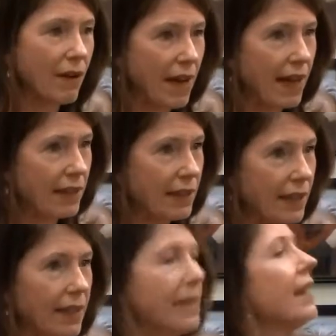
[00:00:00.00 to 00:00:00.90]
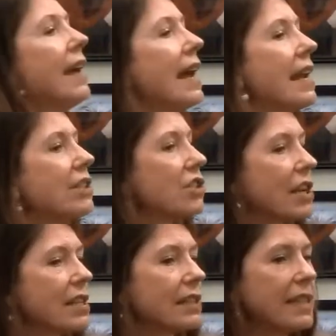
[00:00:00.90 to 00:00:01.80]
Hadley, and I
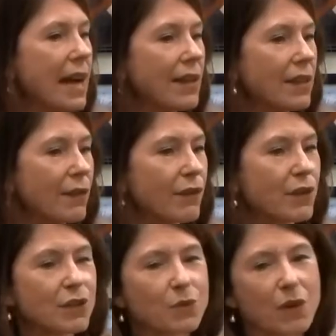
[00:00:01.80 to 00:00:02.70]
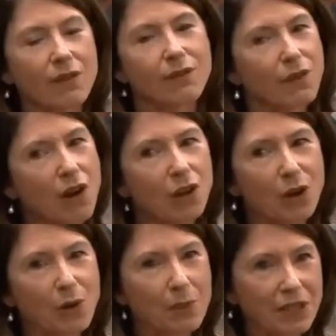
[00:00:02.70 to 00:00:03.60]
just let the first one fall
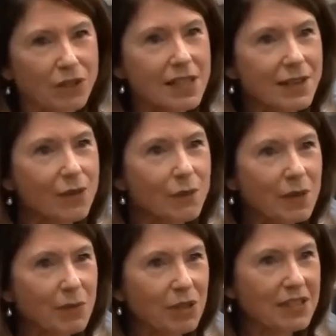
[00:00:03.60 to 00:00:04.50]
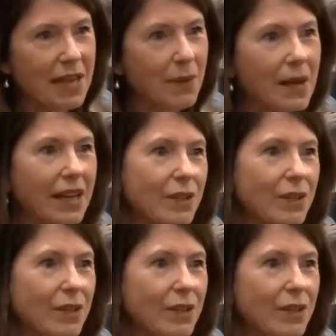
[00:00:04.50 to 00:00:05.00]
open. Do you guys ever read books that way?